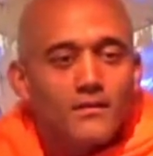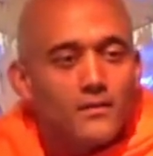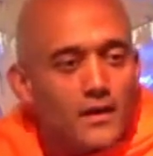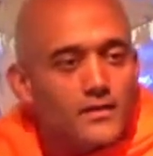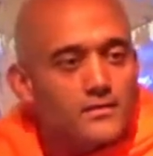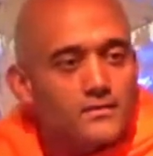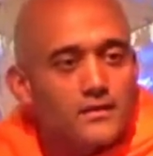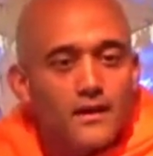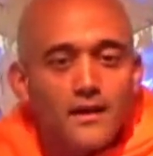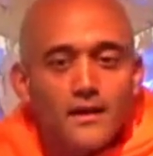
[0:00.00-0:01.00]
right?
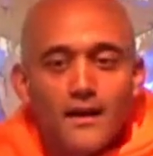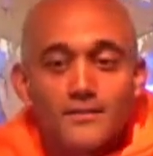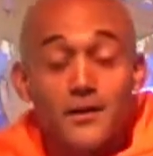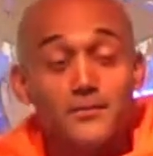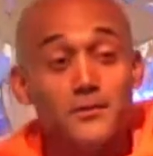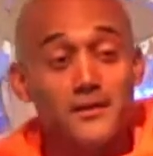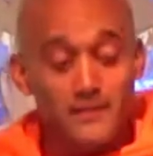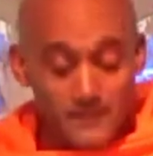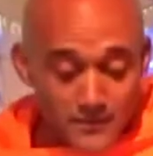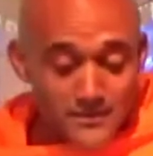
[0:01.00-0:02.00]
And will
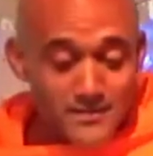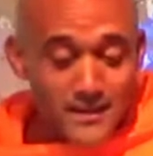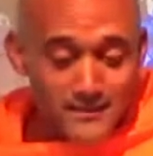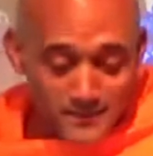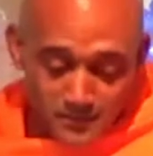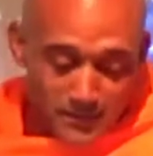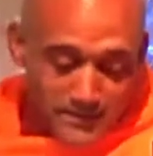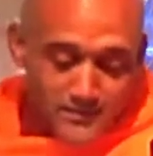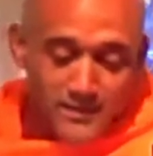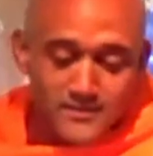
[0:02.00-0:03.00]
he'll even say, this is very
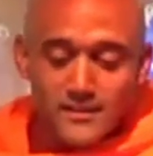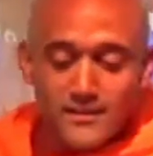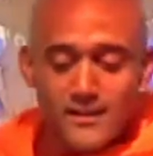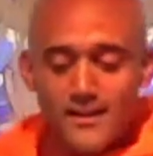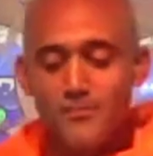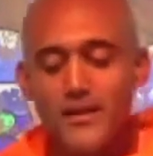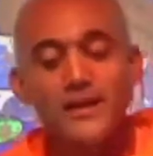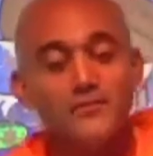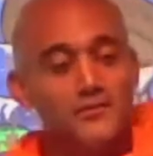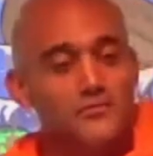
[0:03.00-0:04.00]
interesting, and
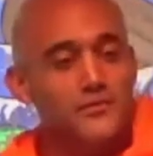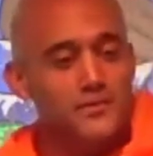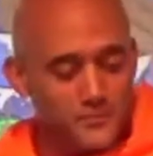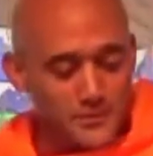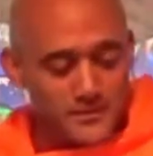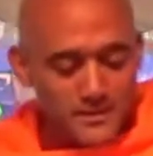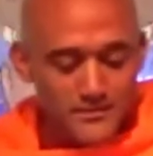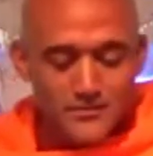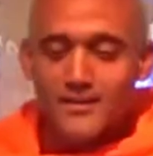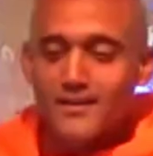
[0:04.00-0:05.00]
I've confirmed this for
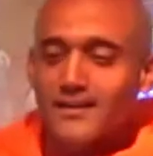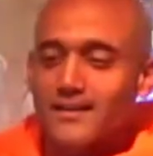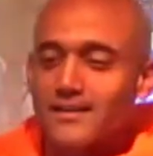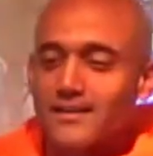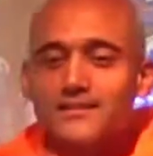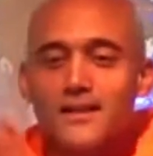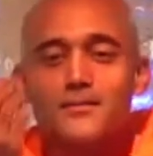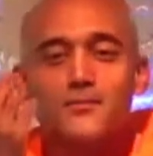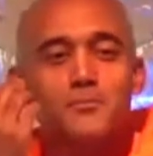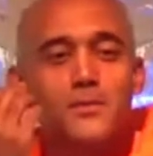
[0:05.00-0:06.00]
myself. He says
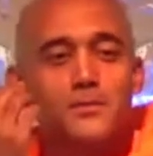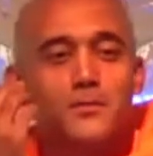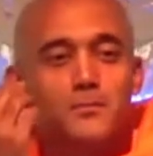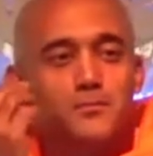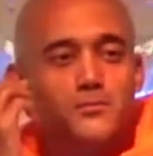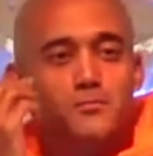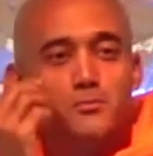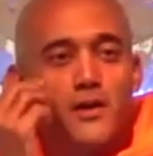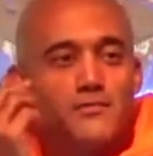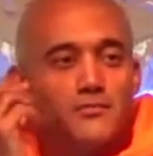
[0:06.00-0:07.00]
that when people
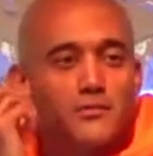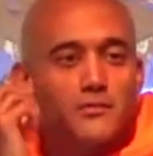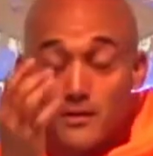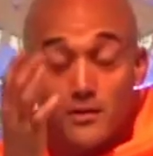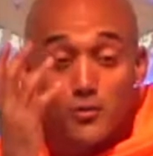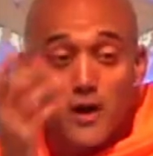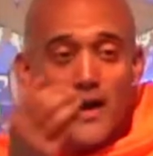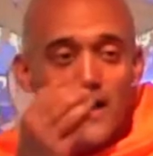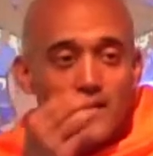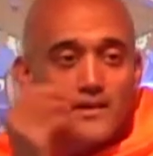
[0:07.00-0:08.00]
pray for or
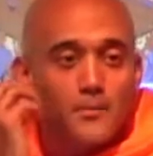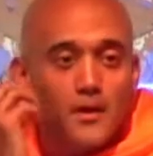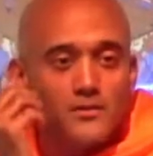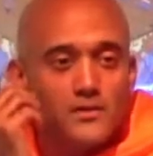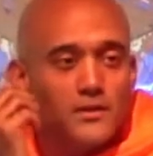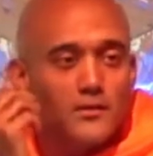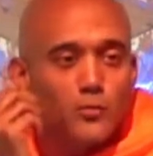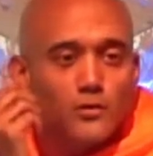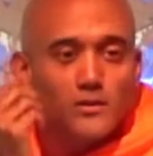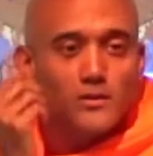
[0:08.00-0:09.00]
cry about something
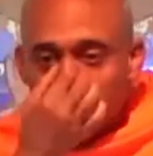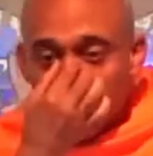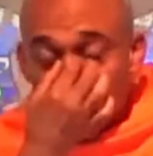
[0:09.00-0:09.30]
worldly,